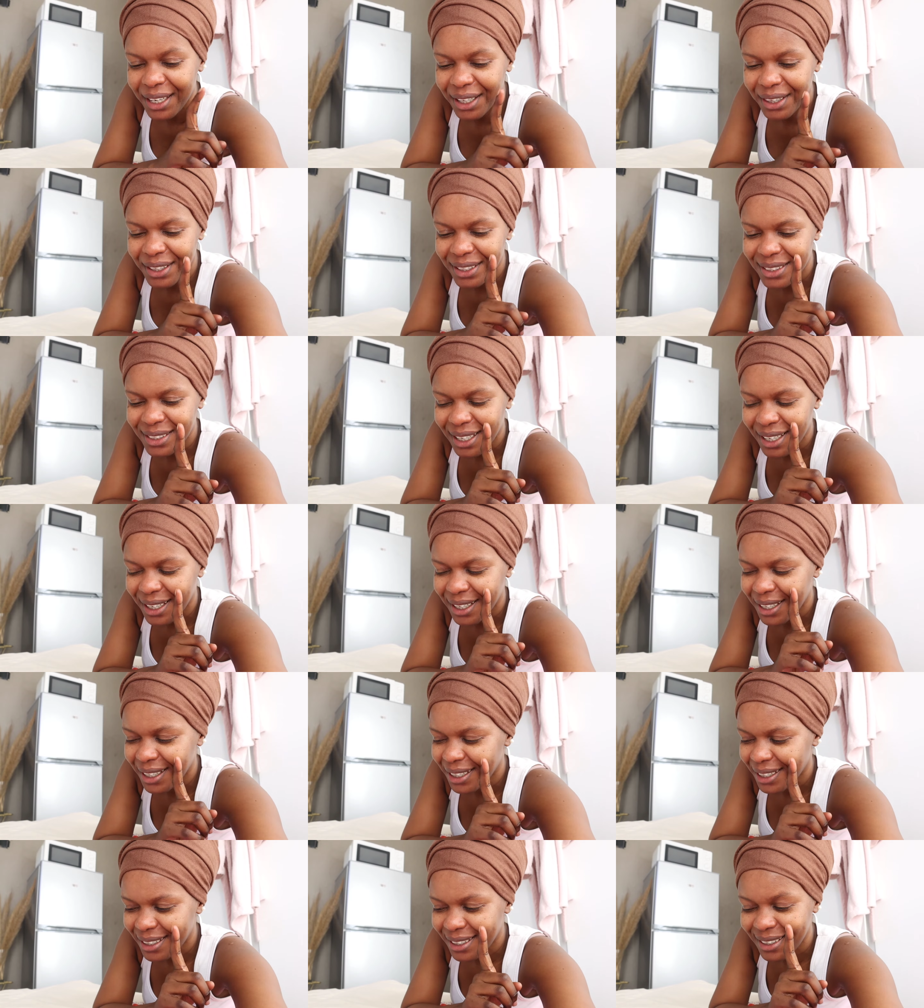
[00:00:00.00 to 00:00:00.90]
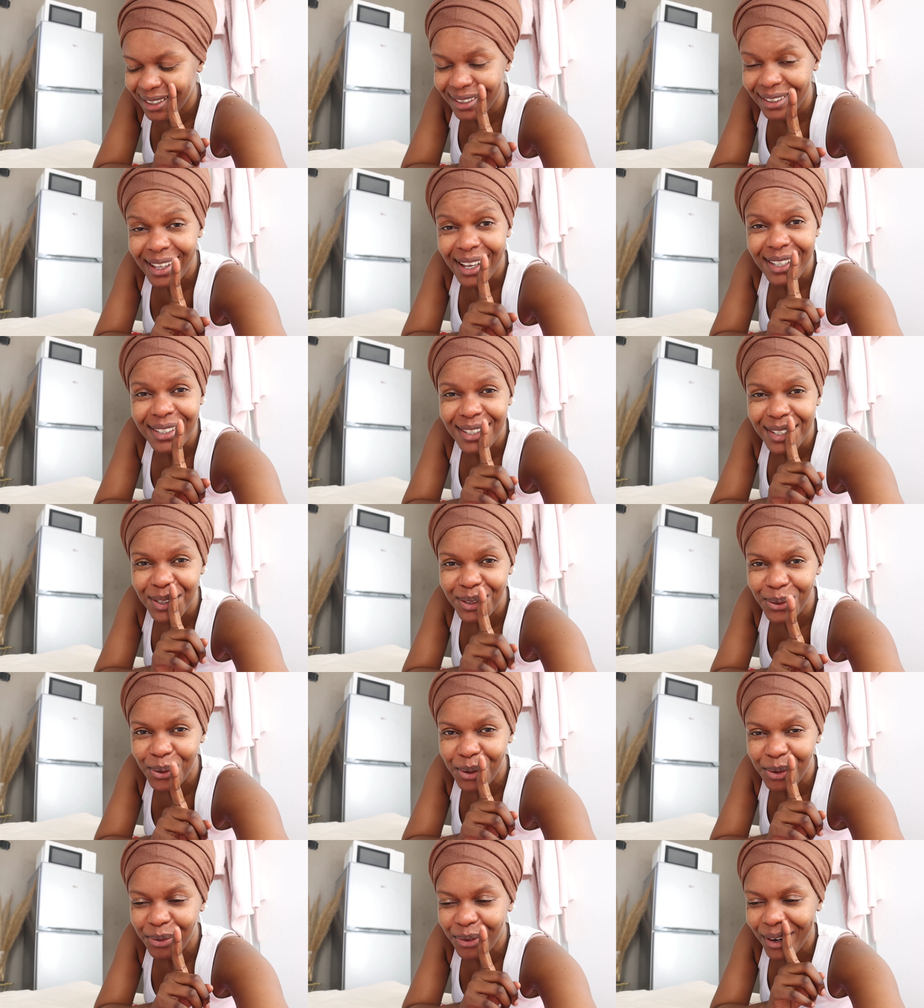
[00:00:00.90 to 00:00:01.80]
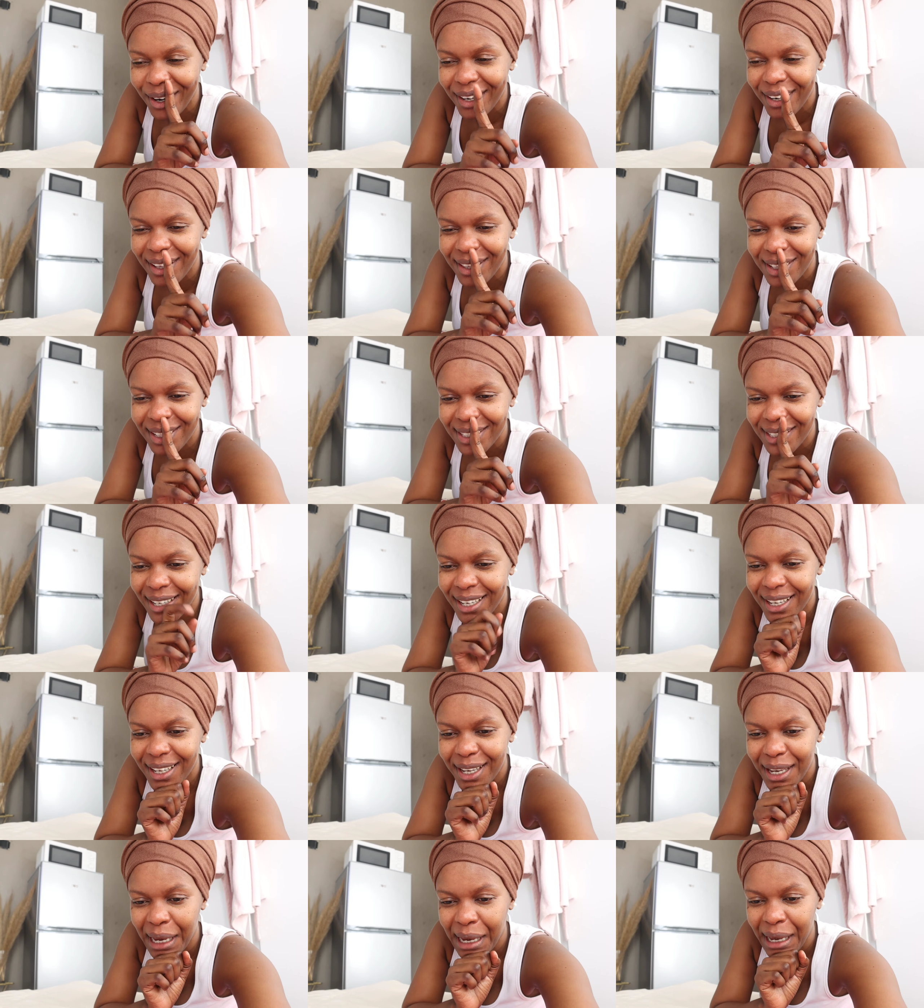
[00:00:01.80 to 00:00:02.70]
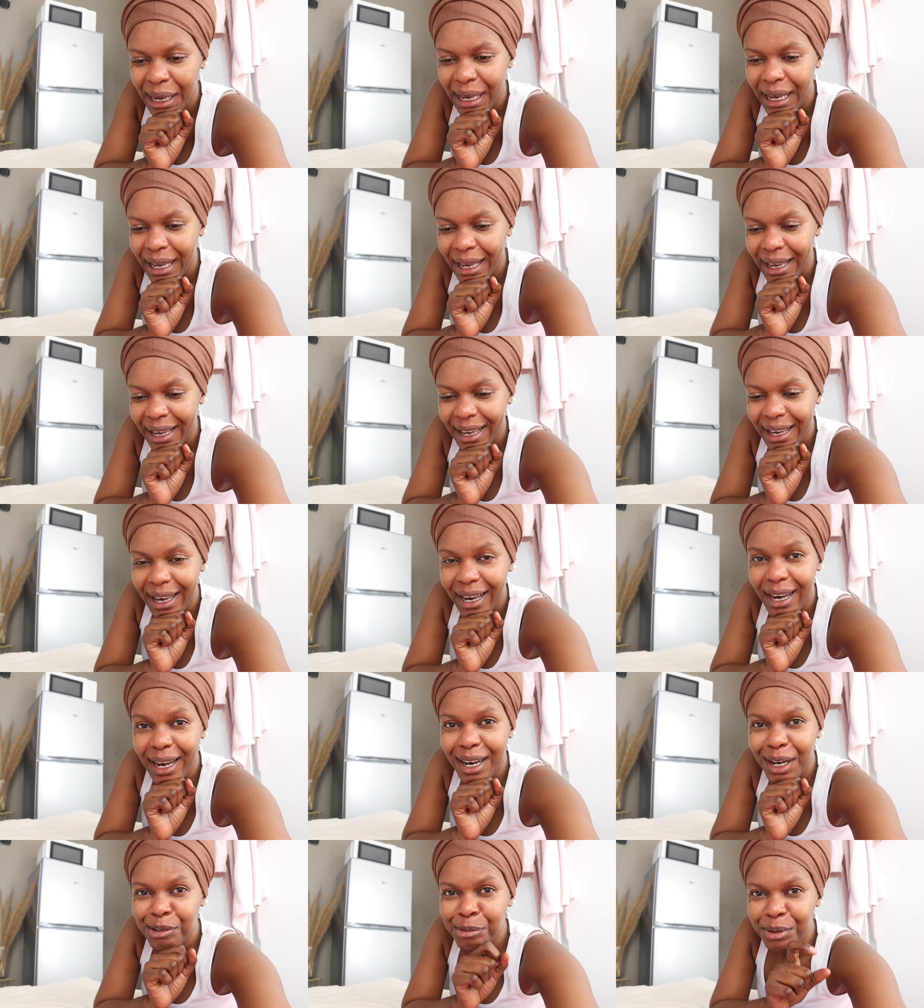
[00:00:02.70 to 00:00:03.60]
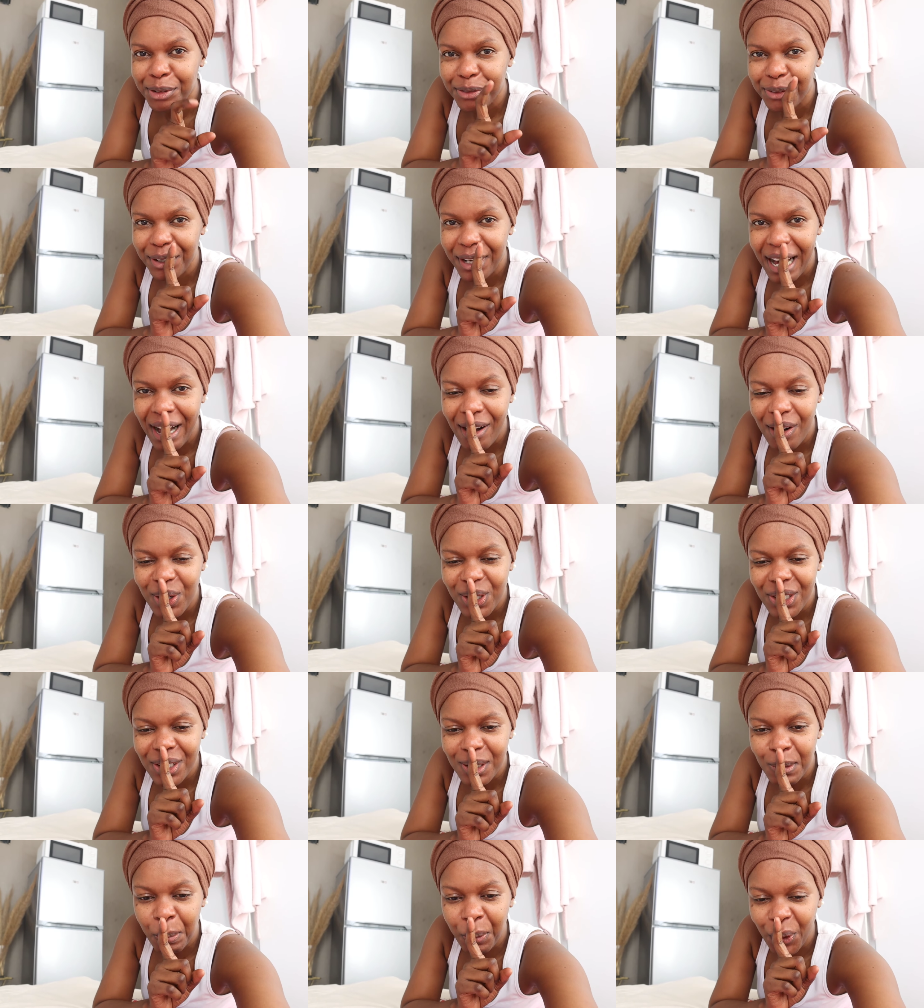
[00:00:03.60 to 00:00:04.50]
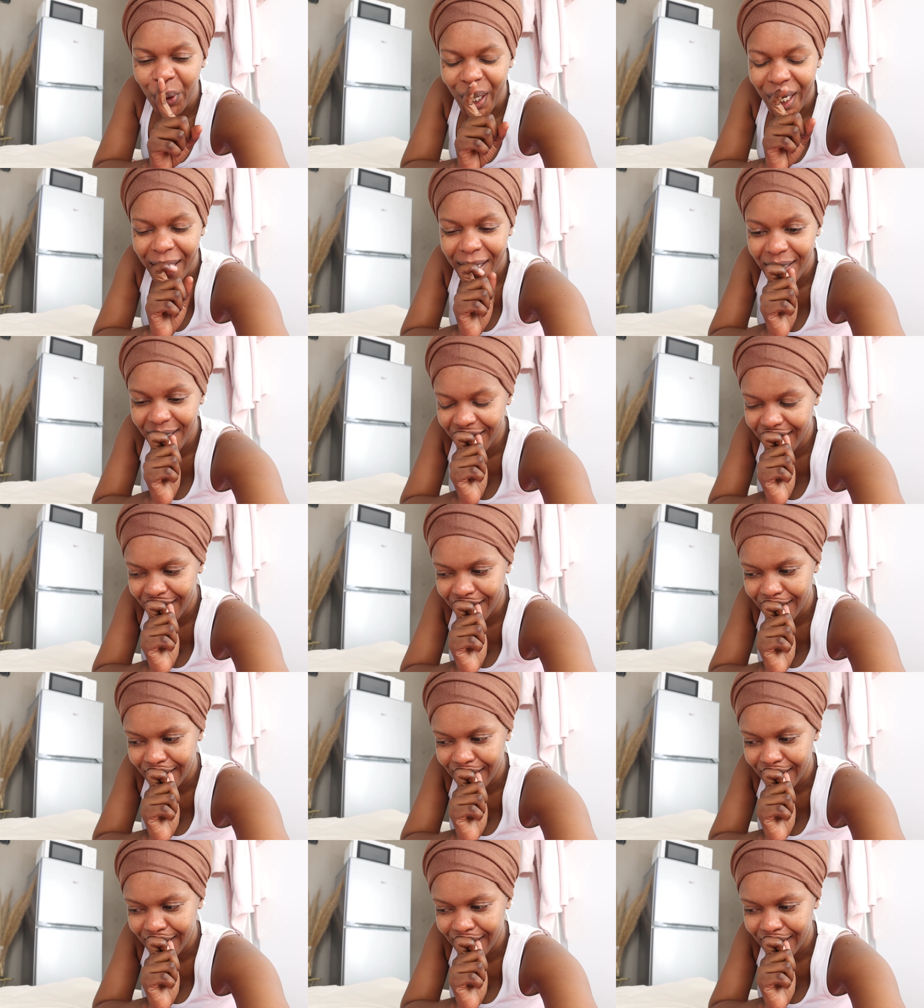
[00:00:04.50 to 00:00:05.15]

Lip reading: another day. That's a story for another day. But for now, I was just praying,